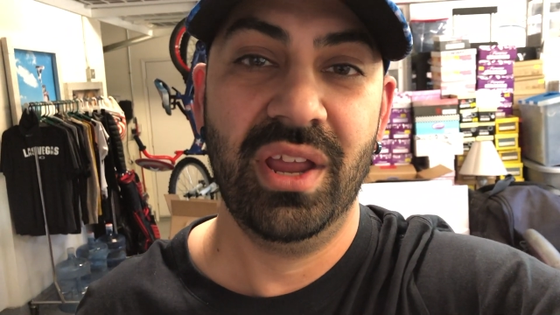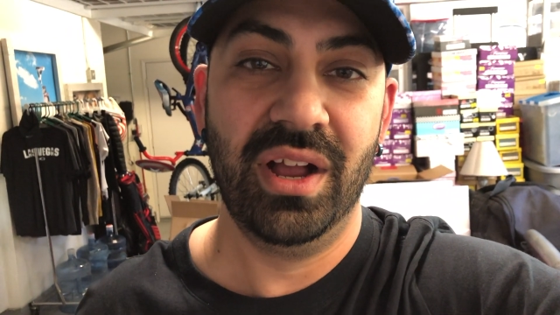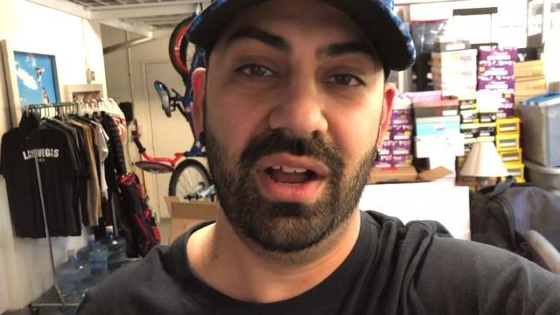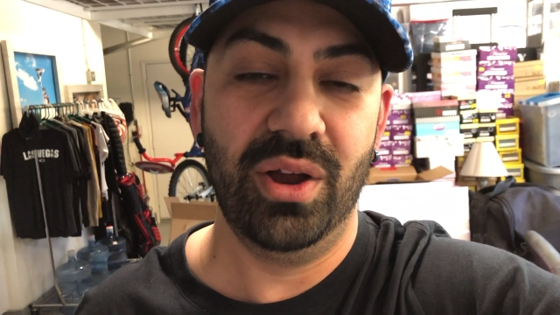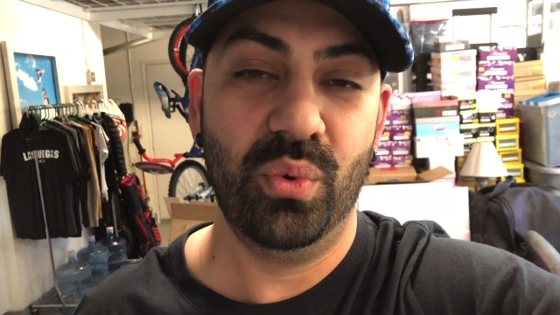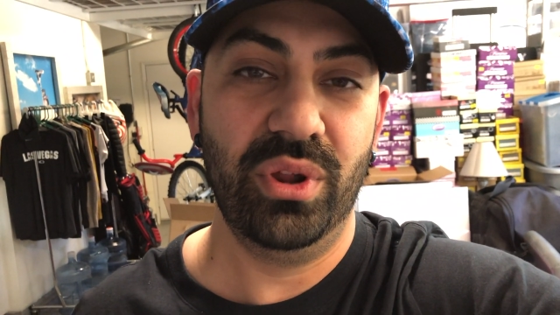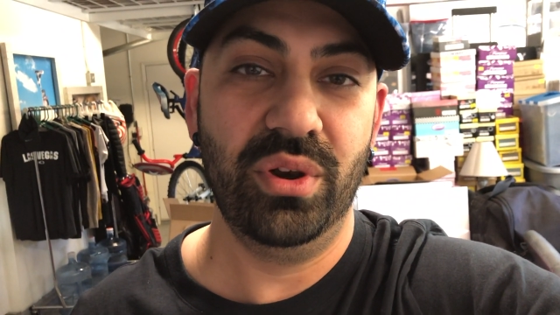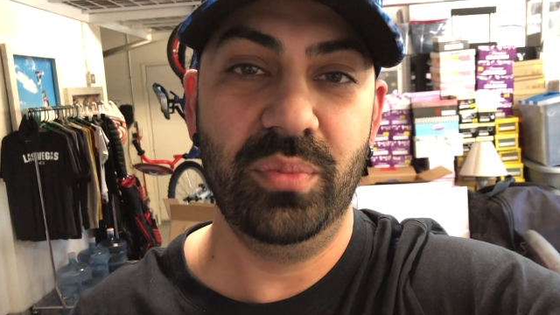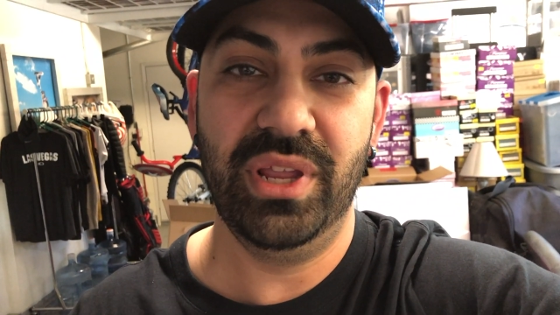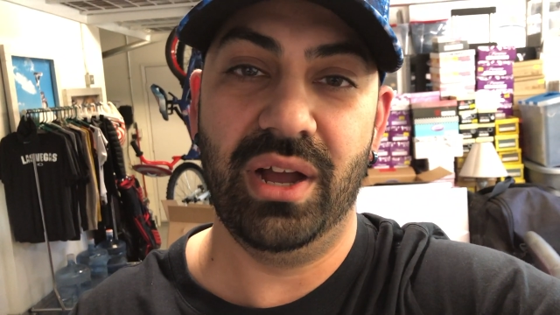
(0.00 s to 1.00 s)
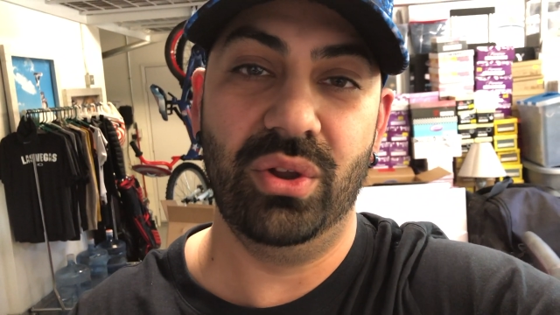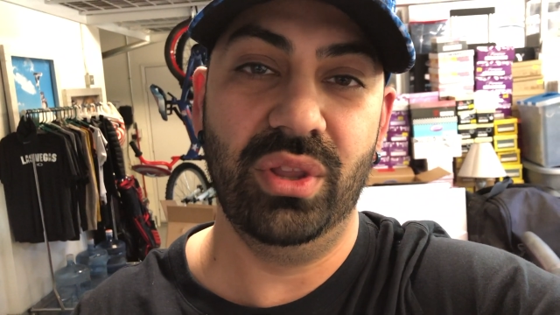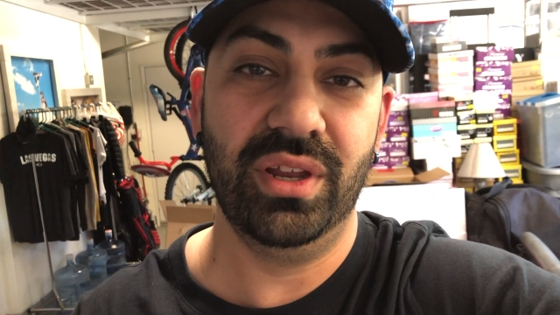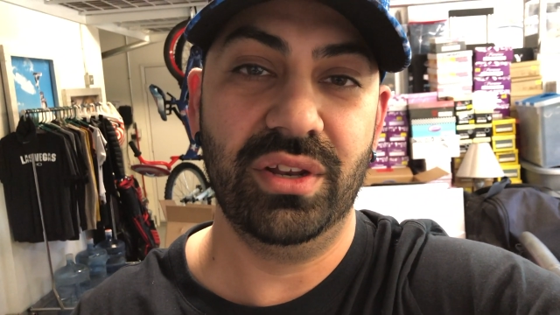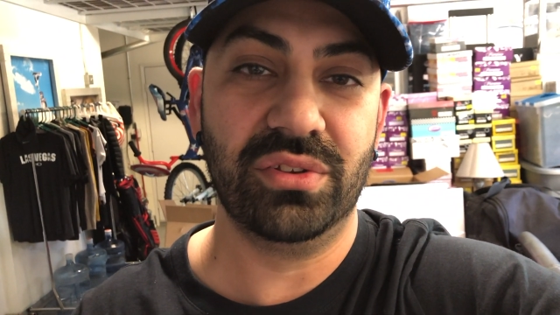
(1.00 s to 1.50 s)
whether it be
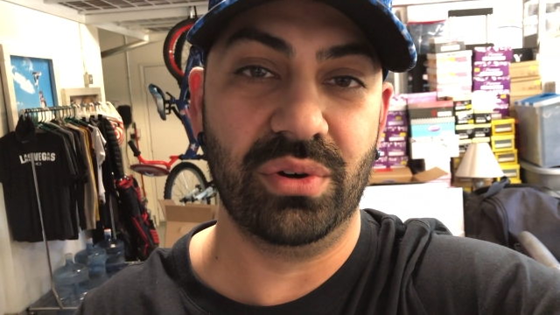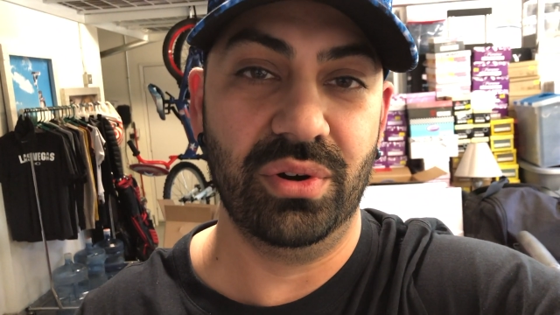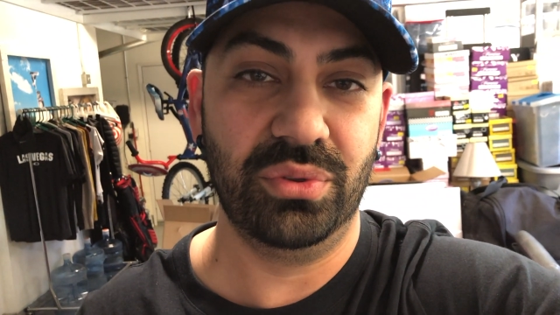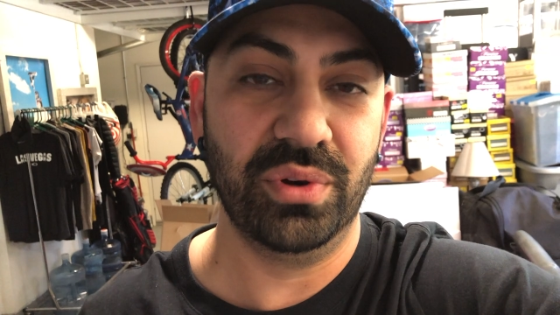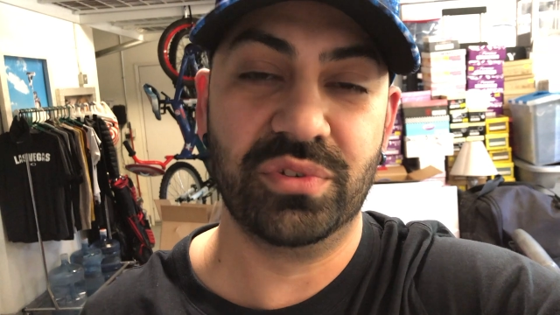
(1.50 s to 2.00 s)
outlets or thrift